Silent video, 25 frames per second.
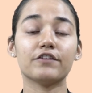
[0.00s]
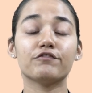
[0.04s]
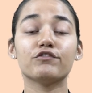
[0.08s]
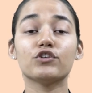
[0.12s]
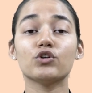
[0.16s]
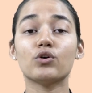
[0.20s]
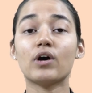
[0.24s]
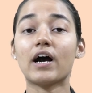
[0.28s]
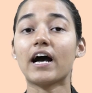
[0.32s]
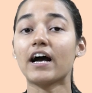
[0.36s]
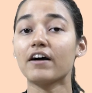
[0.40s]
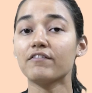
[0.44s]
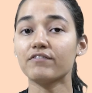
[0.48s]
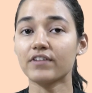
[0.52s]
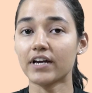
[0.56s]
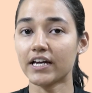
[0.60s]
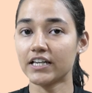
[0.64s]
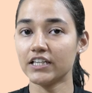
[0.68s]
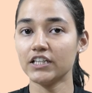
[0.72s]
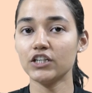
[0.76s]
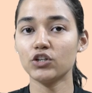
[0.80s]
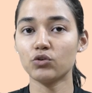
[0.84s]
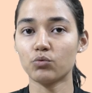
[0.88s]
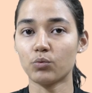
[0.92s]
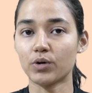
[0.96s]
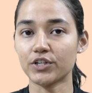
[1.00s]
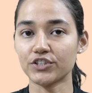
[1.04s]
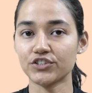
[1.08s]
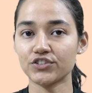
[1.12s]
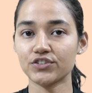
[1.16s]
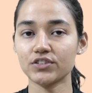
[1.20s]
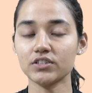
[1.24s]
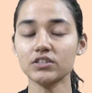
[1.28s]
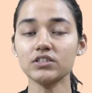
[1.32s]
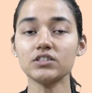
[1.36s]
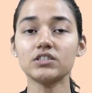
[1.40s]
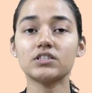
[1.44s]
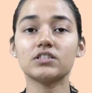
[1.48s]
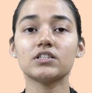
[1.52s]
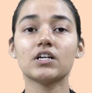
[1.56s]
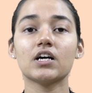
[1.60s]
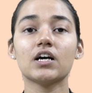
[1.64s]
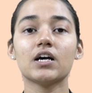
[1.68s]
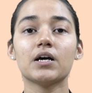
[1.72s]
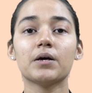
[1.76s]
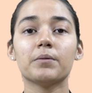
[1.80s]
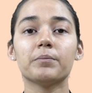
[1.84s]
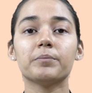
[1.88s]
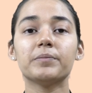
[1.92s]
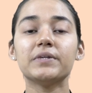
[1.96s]
If you have any questions,
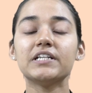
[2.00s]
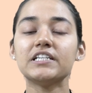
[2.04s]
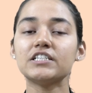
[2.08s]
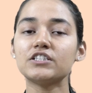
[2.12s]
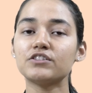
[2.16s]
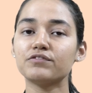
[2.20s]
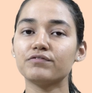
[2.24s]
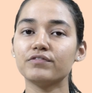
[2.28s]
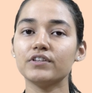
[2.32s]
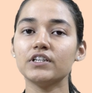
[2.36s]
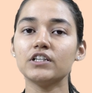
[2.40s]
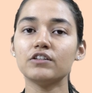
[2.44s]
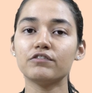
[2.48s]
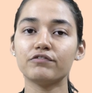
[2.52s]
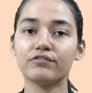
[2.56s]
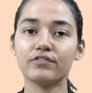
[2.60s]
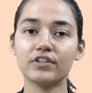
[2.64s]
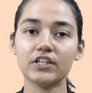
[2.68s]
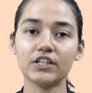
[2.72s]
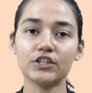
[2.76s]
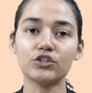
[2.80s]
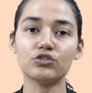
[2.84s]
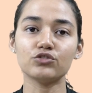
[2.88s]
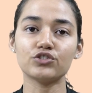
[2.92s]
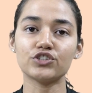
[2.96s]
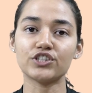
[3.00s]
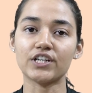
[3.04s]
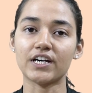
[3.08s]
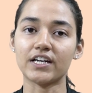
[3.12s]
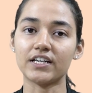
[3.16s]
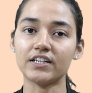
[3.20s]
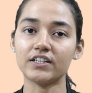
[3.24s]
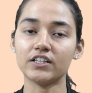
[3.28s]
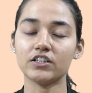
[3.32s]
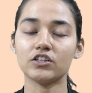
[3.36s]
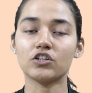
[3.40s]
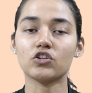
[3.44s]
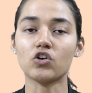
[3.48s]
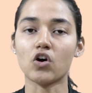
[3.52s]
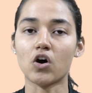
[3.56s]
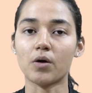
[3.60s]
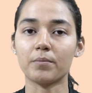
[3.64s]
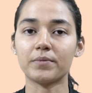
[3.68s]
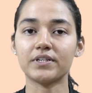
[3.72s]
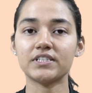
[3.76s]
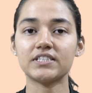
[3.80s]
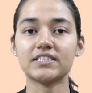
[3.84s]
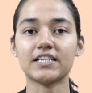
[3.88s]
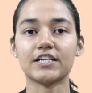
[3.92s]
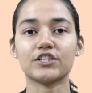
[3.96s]
please feel free to share it in the
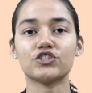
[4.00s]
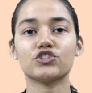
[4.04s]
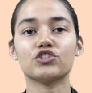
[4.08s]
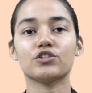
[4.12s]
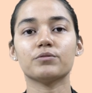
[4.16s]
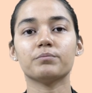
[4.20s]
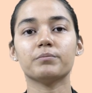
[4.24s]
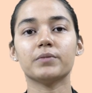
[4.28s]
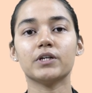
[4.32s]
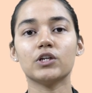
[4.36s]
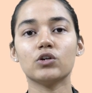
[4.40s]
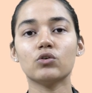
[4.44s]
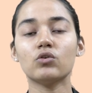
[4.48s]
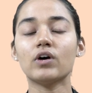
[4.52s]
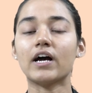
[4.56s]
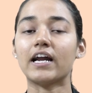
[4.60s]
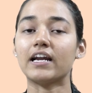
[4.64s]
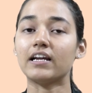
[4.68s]
comment section below,